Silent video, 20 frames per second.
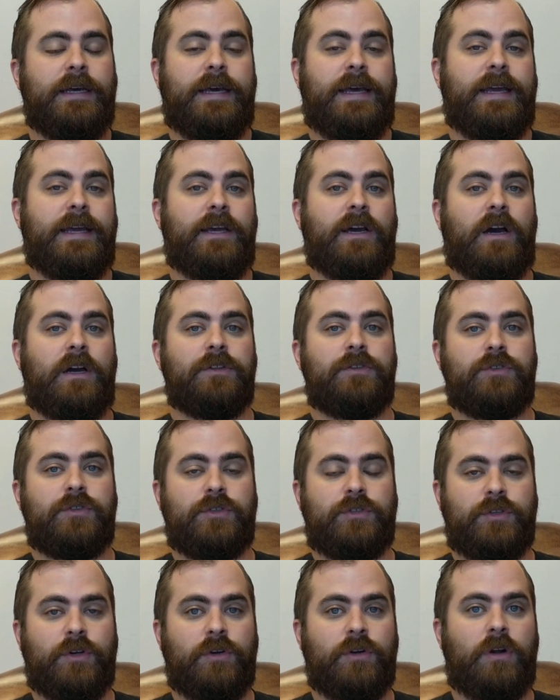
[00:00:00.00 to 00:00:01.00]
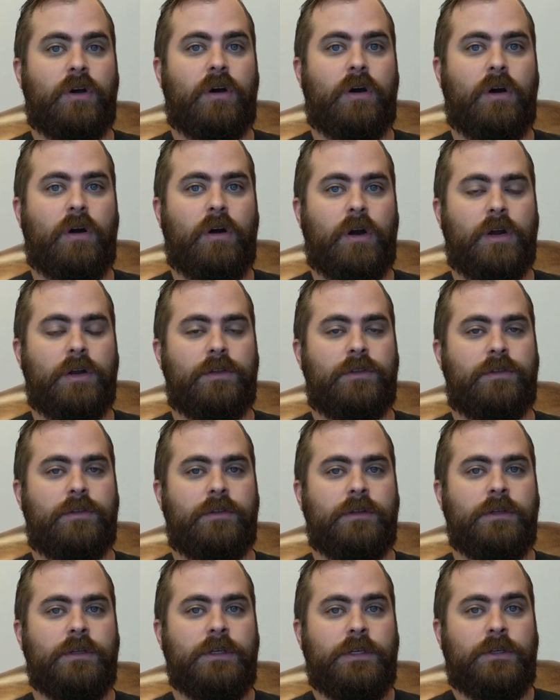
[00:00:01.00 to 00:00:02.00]
and God stirred our
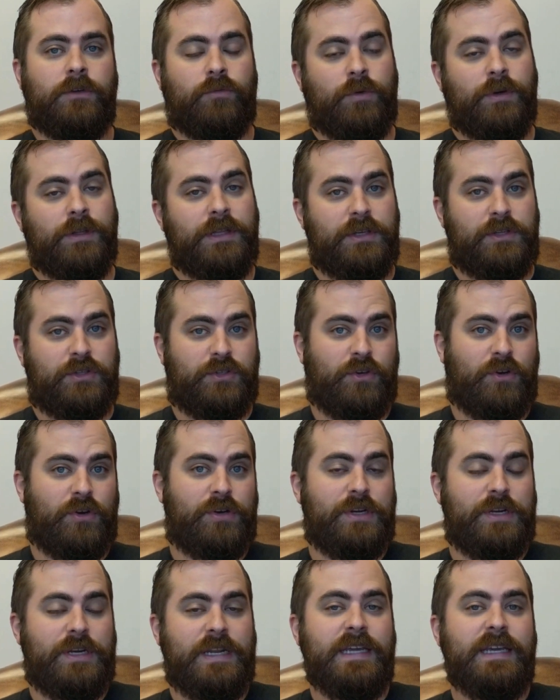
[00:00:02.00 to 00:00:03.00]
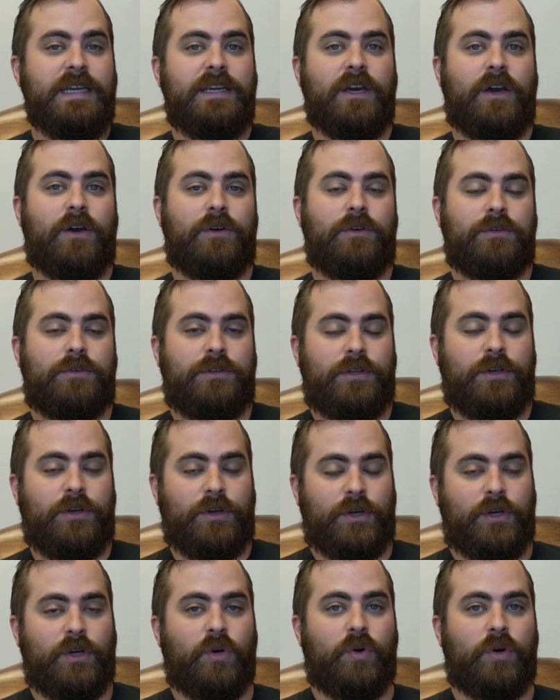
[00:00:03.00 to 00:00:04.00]
hearts, really stirred Nico to
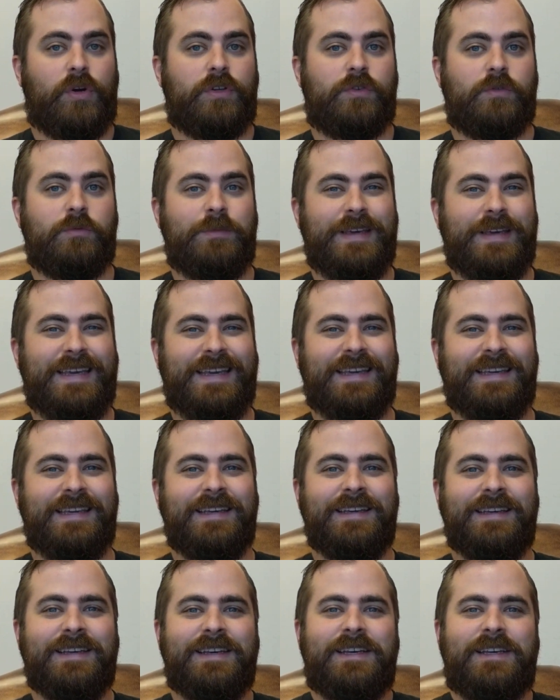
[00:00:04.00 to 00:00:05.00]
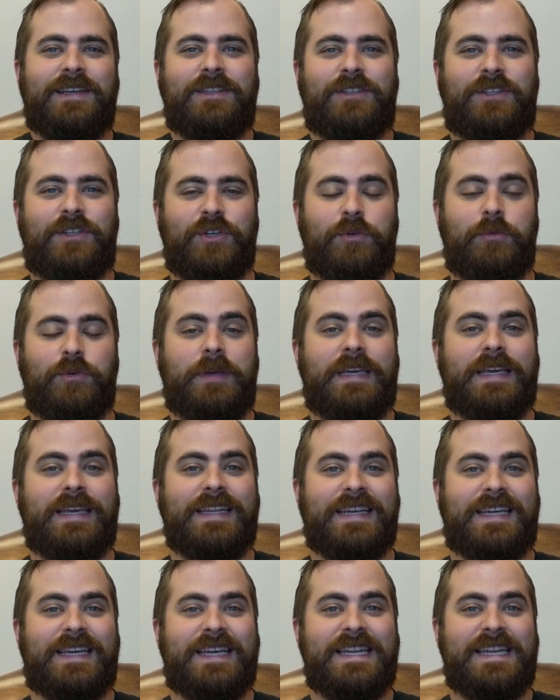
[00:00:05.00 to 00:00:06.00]
encourage me to
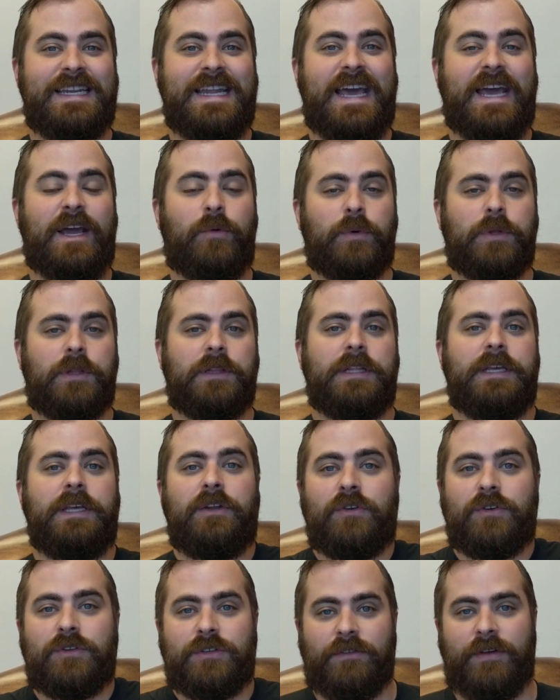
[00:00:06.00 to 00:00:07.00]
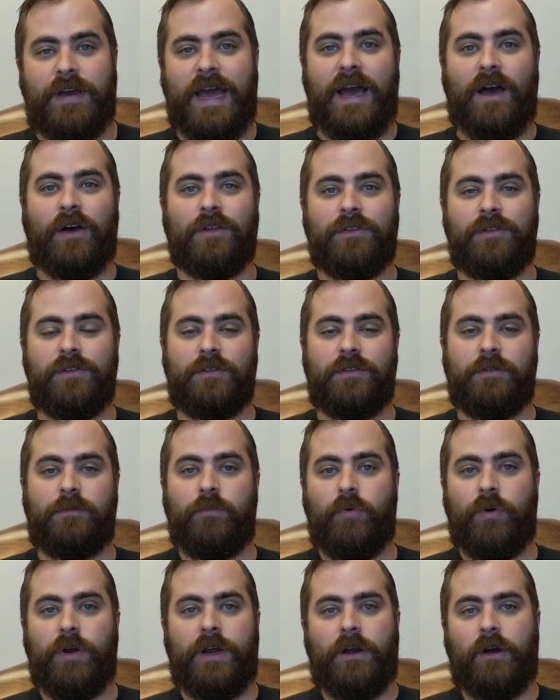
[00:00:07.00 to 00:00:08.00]
begin to connect with leaders of houses
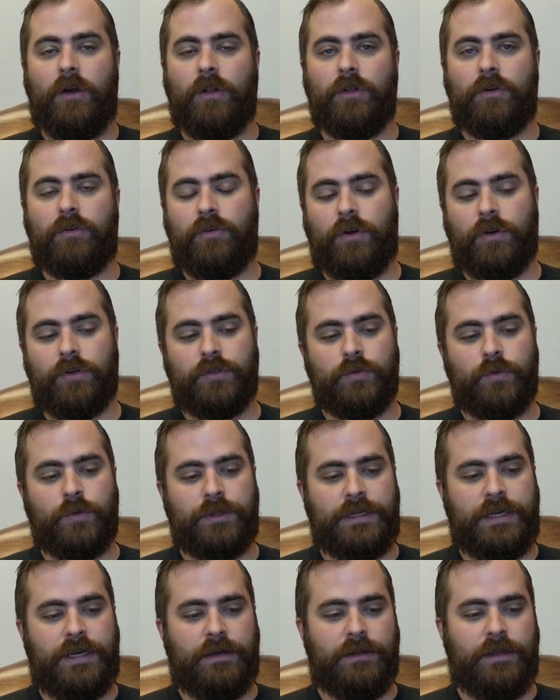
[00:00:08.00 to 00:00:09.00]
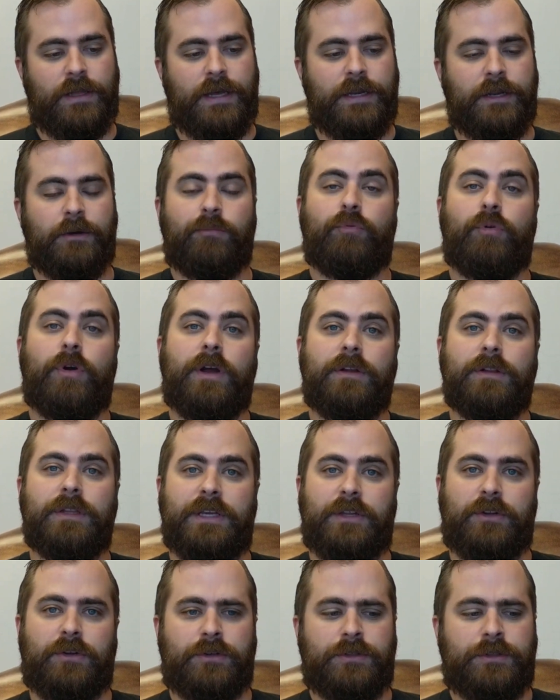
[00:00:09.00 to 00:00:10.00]
of prayer all across North Carolina, prayer
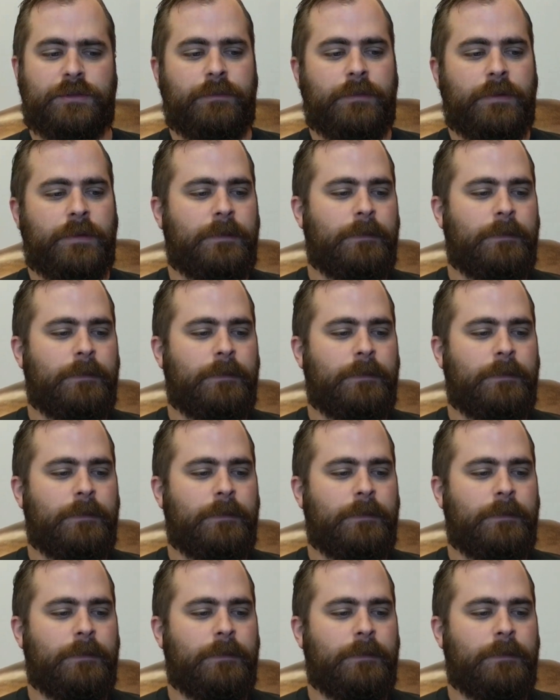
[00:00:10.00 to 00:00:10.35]
leaders.